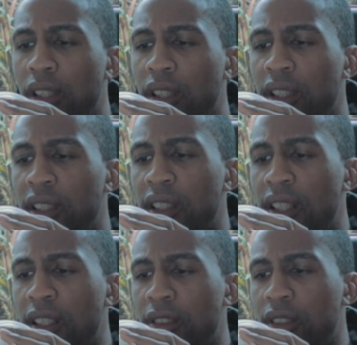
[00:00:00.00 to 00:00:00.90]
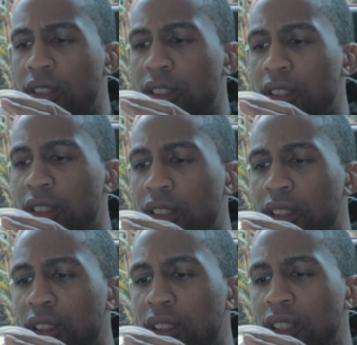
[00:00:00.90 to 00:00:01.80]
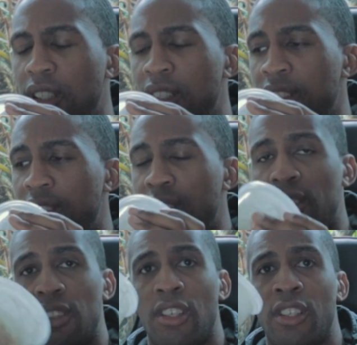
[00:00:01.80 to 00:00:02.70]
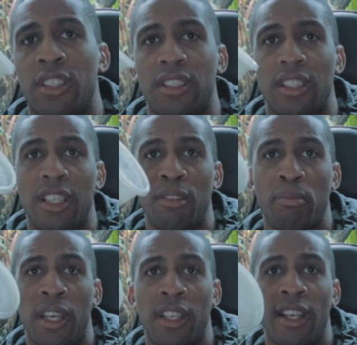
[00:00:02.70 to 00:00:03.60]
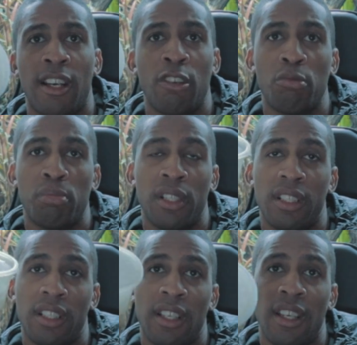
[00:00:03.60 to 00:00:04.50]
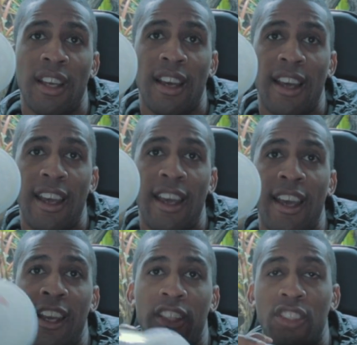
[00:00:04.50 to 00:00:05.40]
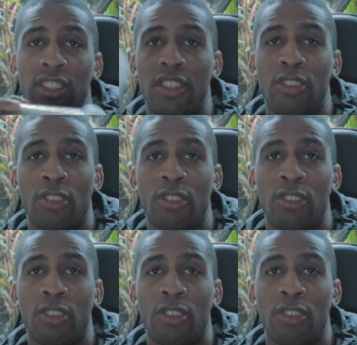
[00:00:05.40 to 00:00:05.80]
right now looking, yeah, this is starting to get mited out, but I had actually